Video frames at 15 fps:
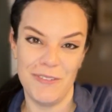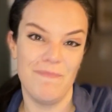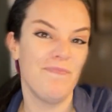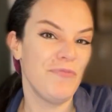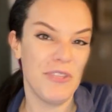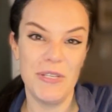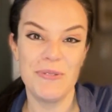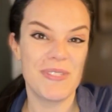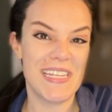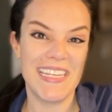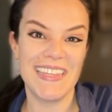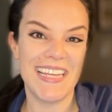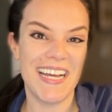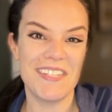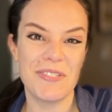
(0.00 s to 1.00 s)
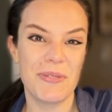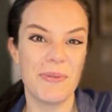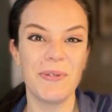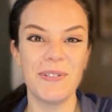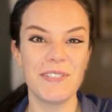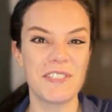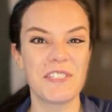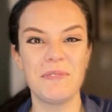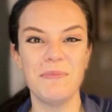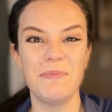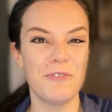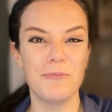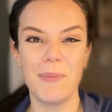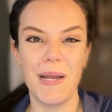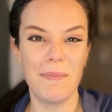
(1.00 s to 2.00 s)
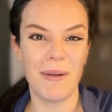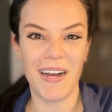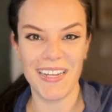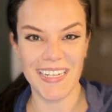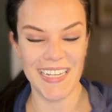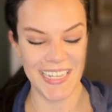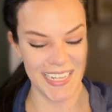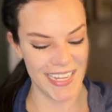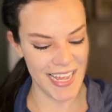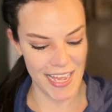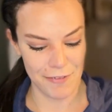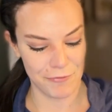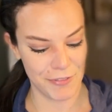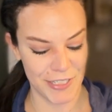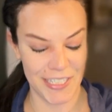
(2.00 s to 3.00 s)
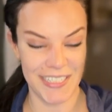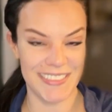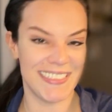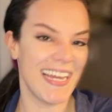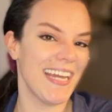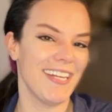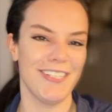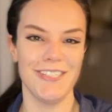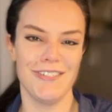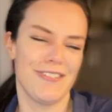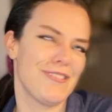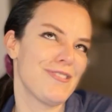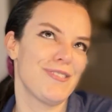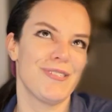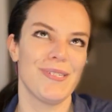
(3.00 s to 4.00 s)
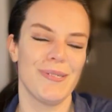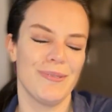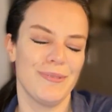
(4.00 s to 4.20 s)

using that tool to move my body every day or two